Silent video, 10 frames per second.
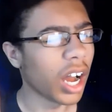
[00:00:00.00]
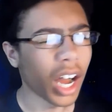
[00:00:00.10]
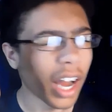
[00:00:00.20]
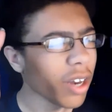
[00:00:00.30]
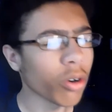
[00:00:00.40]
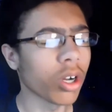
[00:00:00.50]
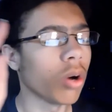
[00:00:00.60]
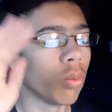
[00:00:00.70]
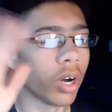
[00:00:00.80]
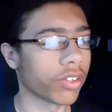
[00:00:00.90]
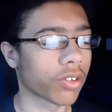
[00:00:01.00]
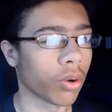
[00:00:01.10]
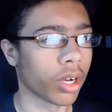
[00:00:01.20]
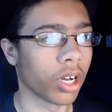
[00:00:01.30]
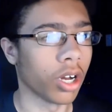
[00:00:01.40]
I don't know what's
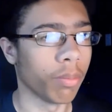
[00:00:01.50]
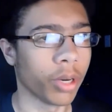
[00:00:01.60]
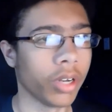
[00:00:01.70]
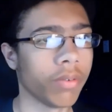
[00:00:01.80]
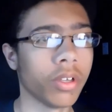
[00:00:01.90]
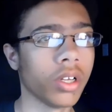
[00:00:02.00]
going on, but